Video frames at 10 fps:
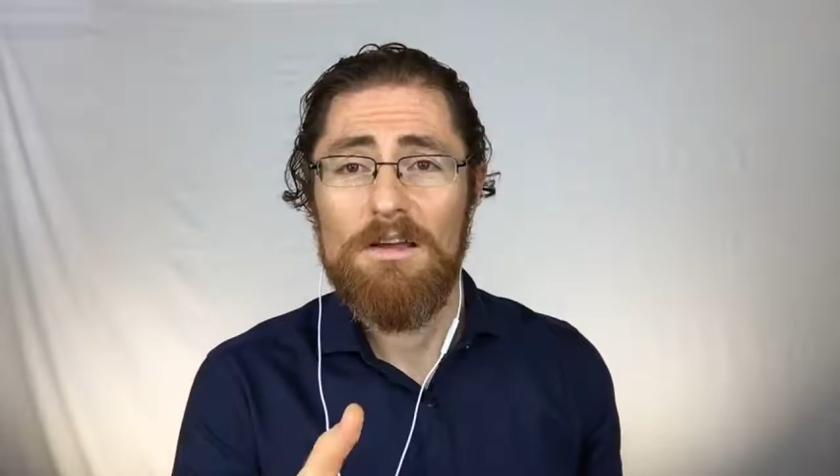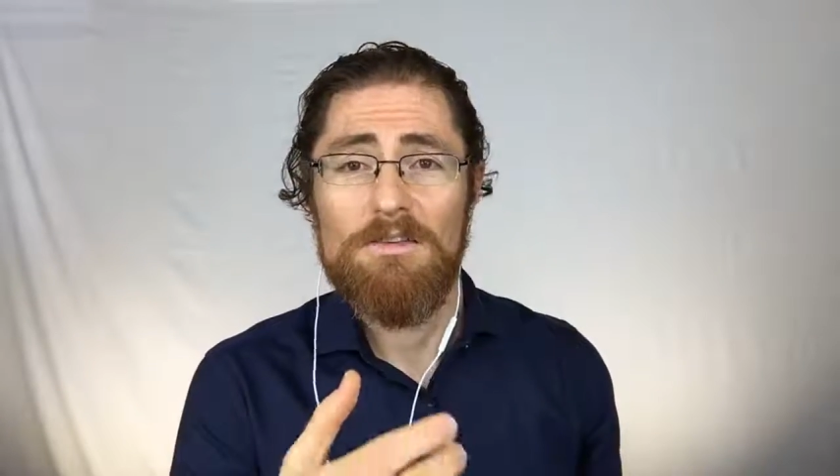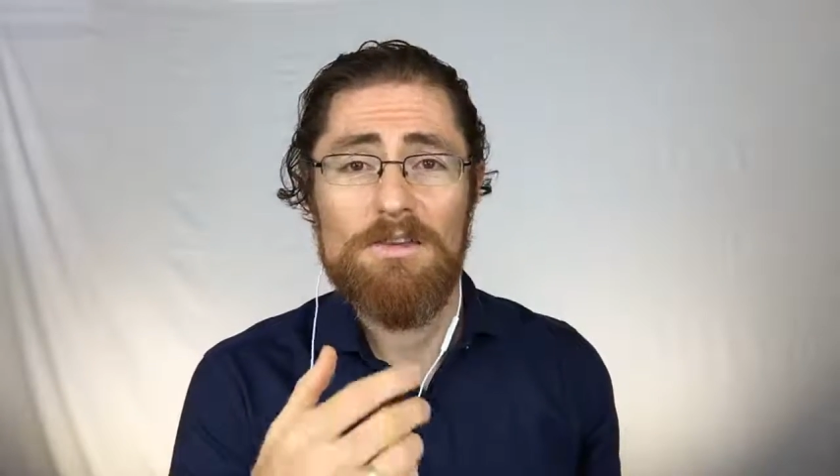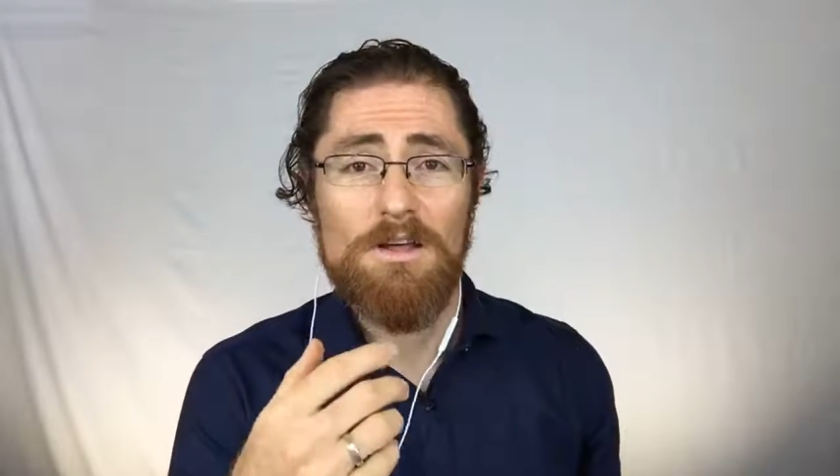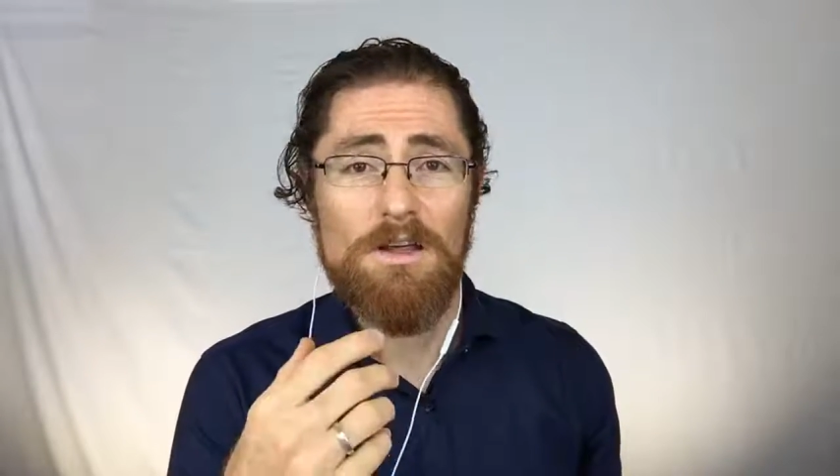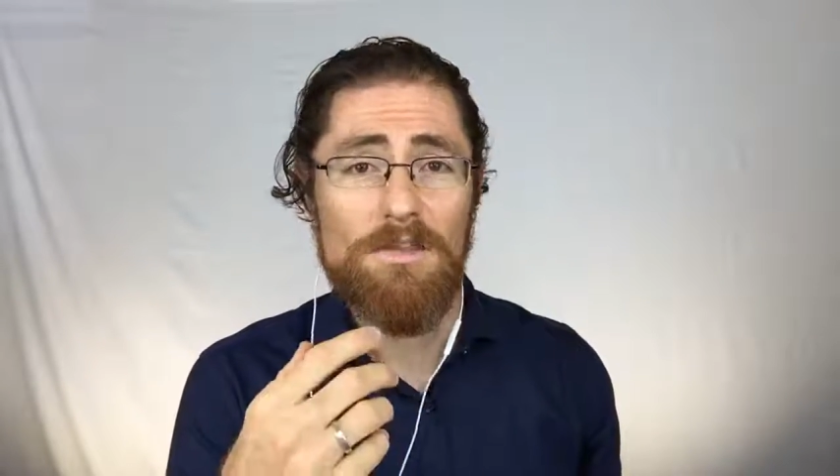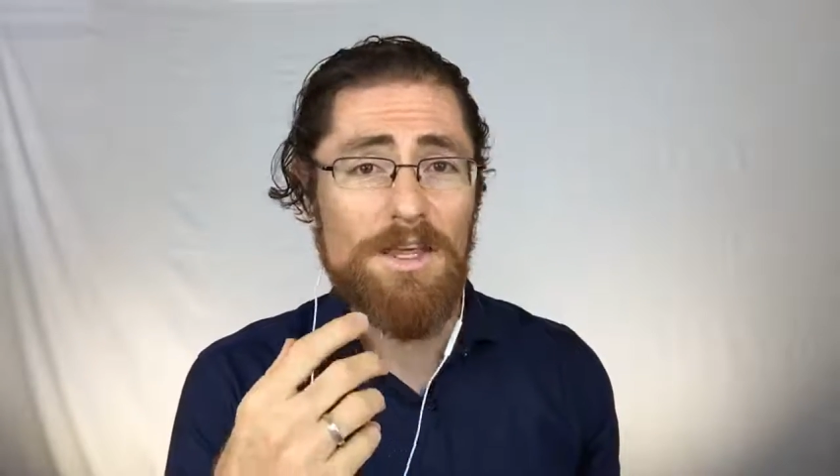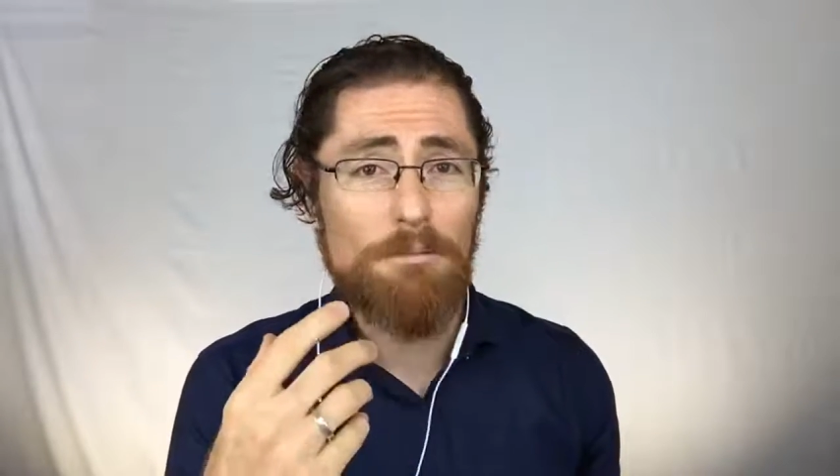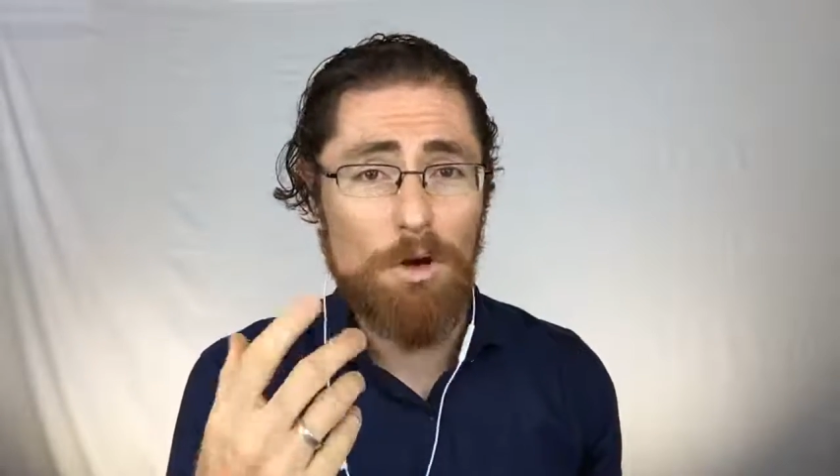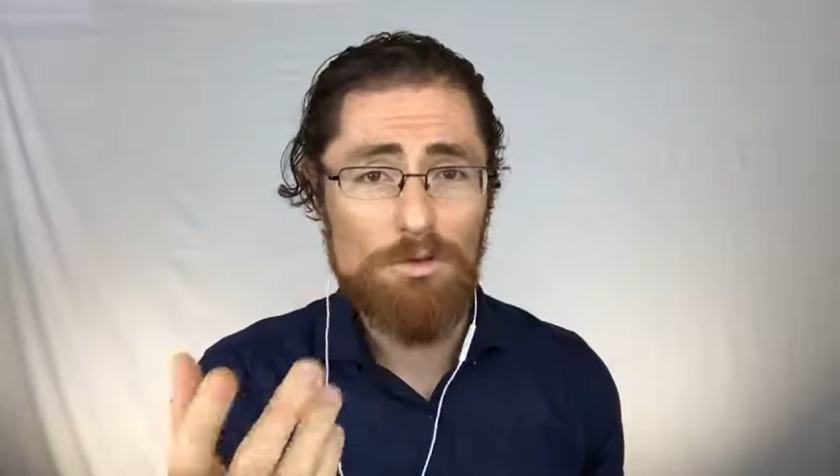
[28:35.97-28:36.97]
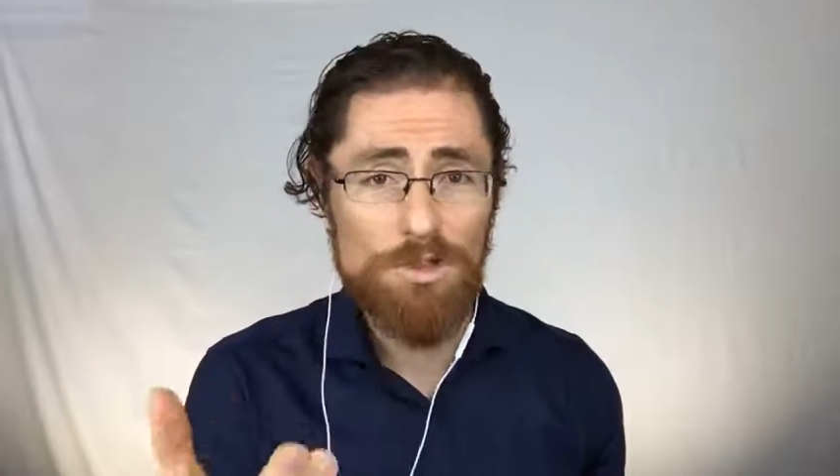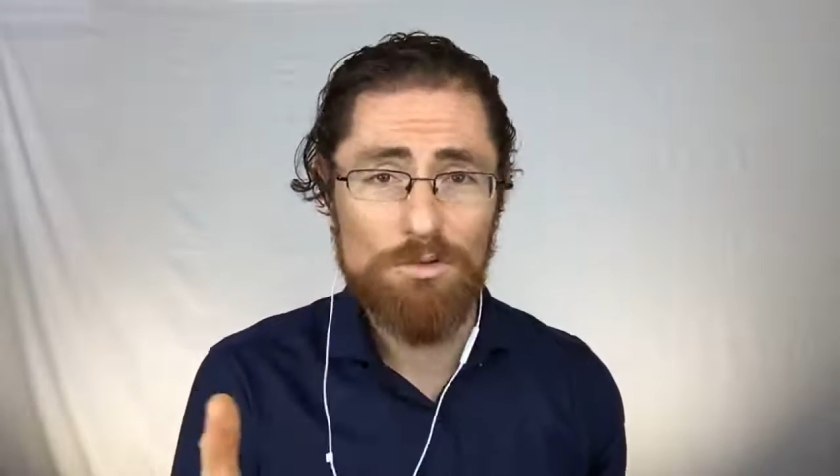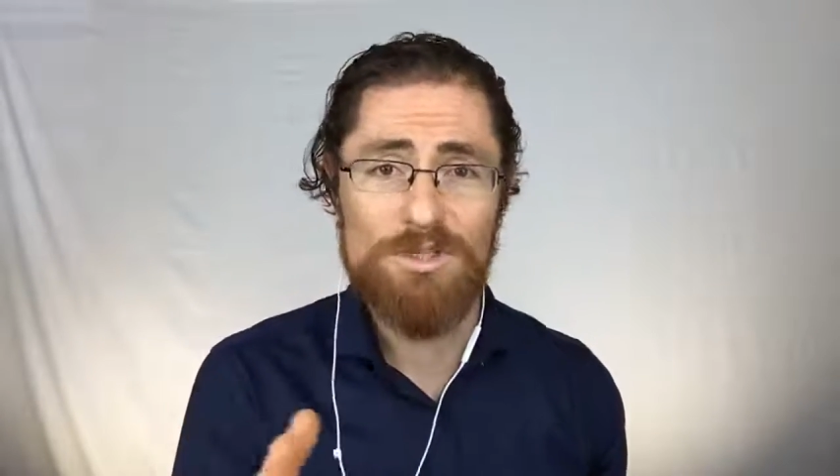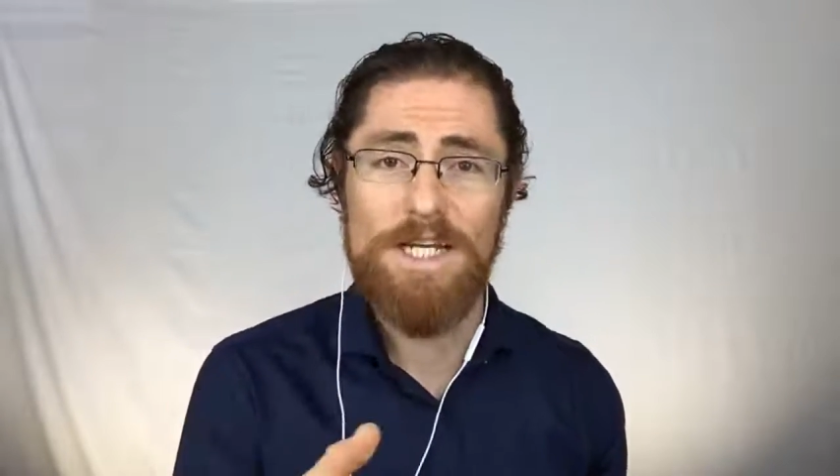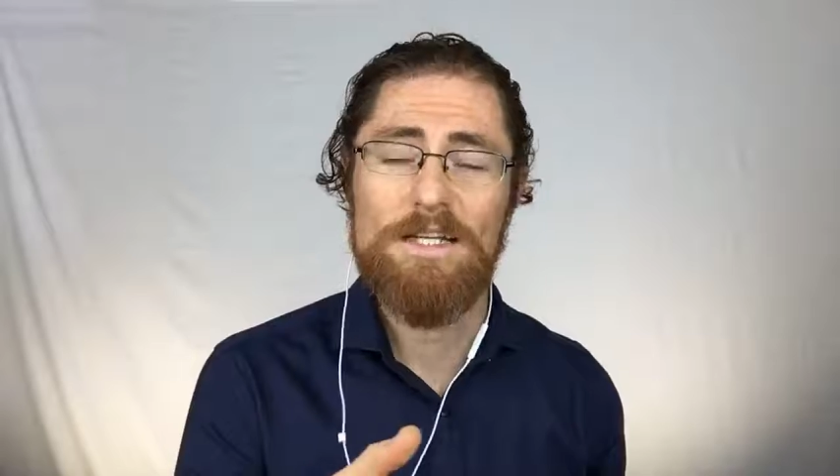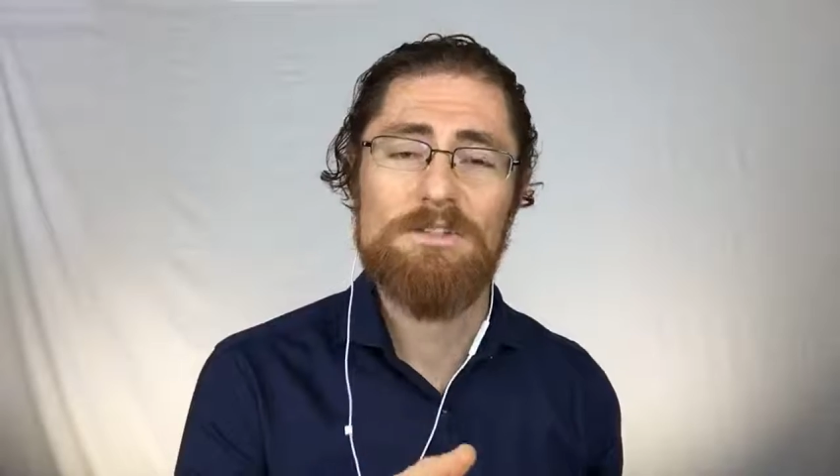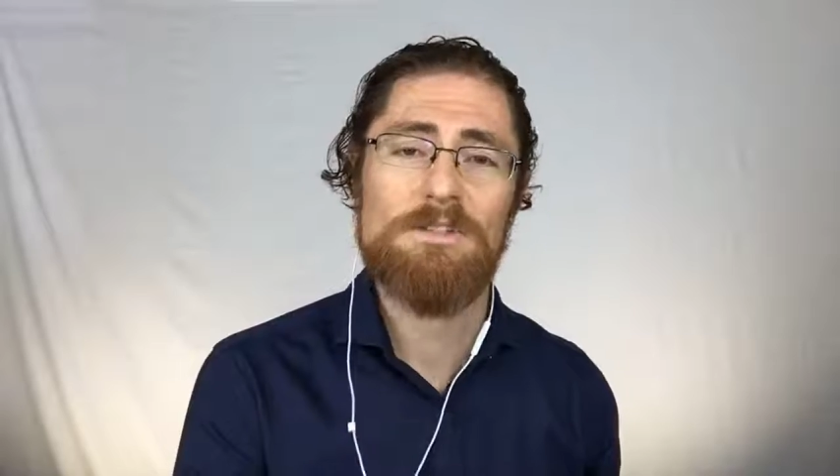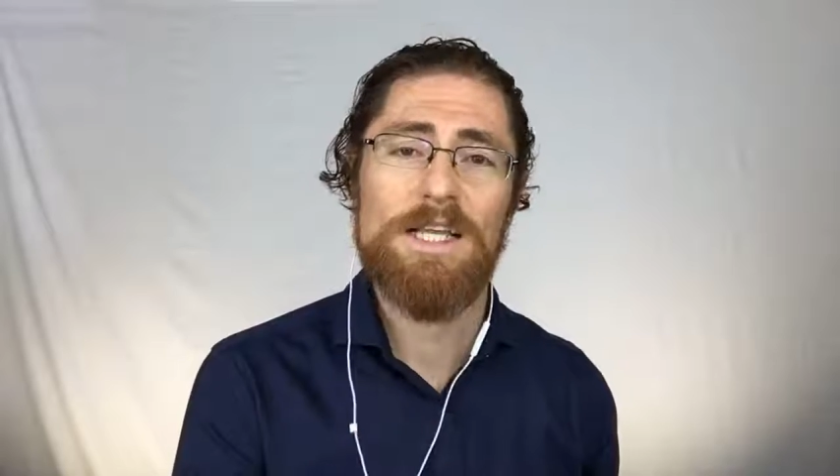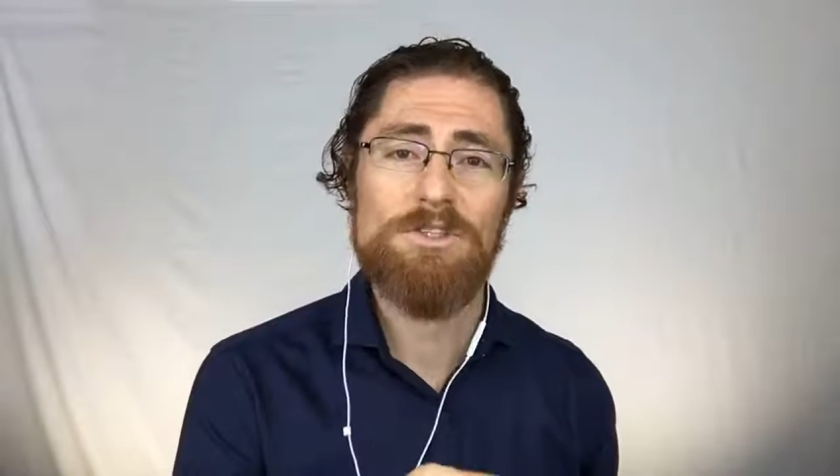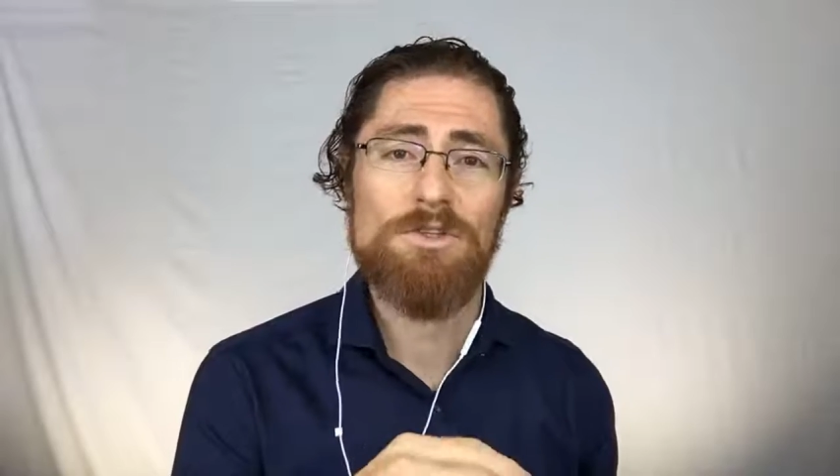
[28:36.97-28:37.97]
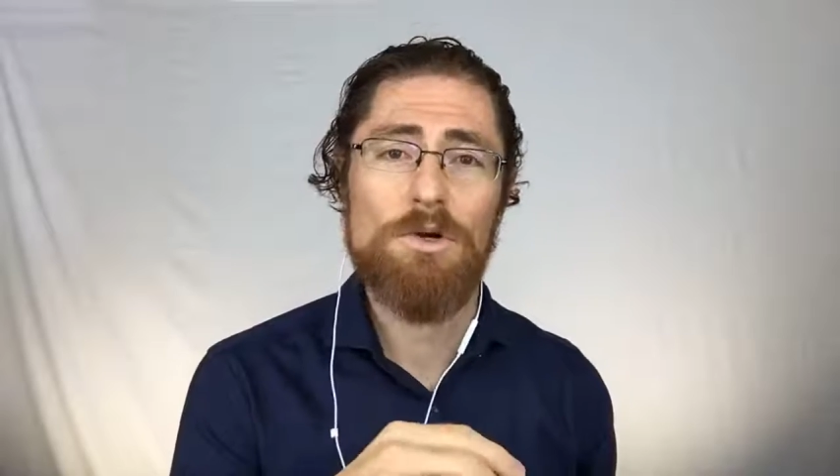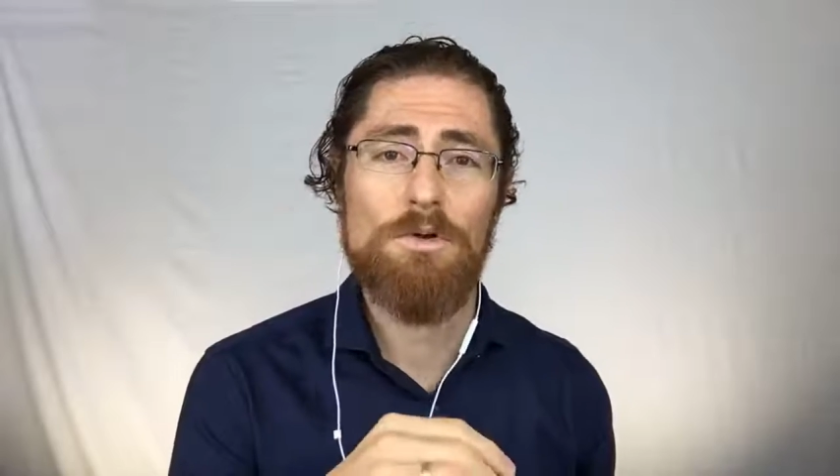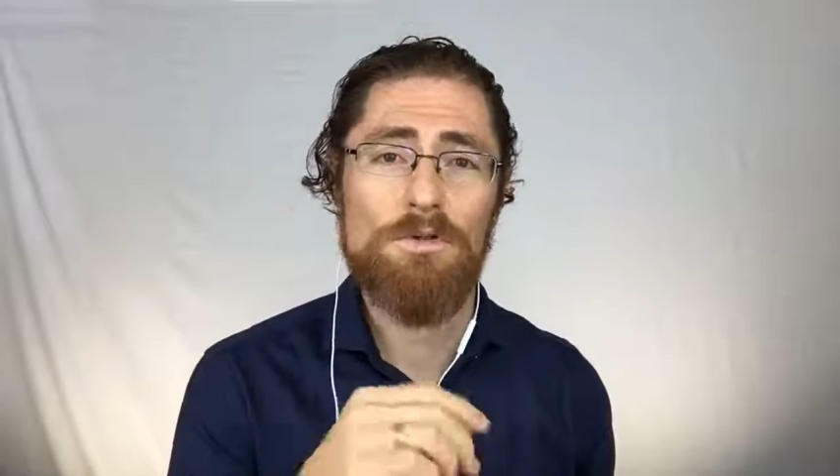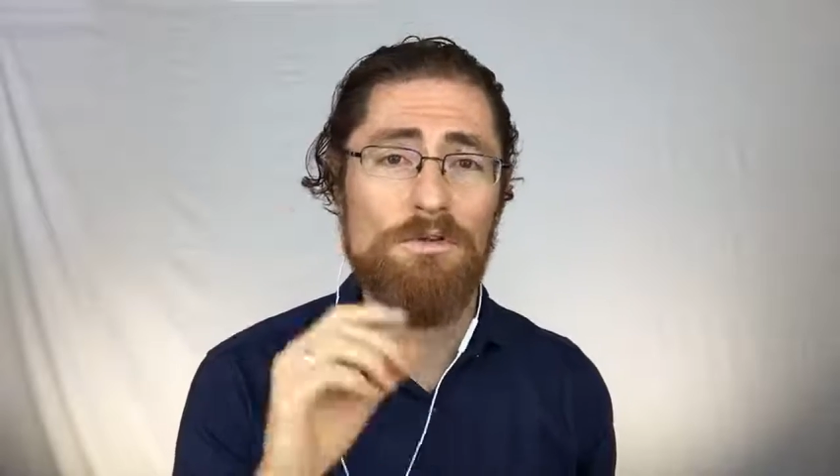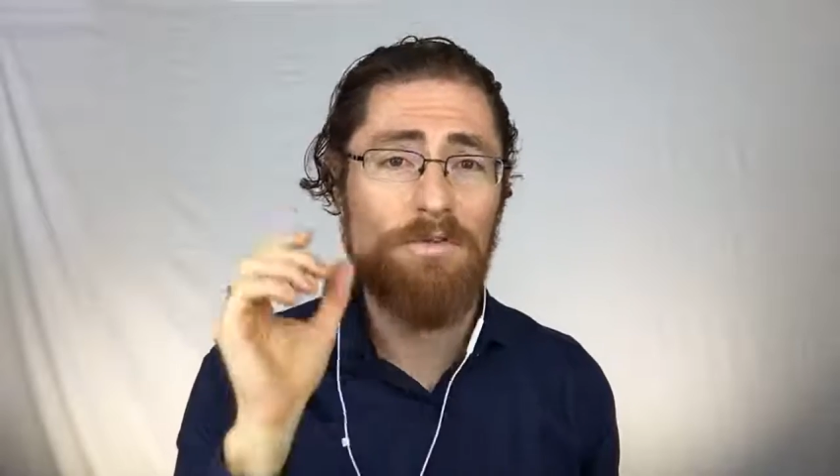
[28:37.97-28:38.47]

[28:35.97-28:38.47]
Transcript: the emotional changes that you go through.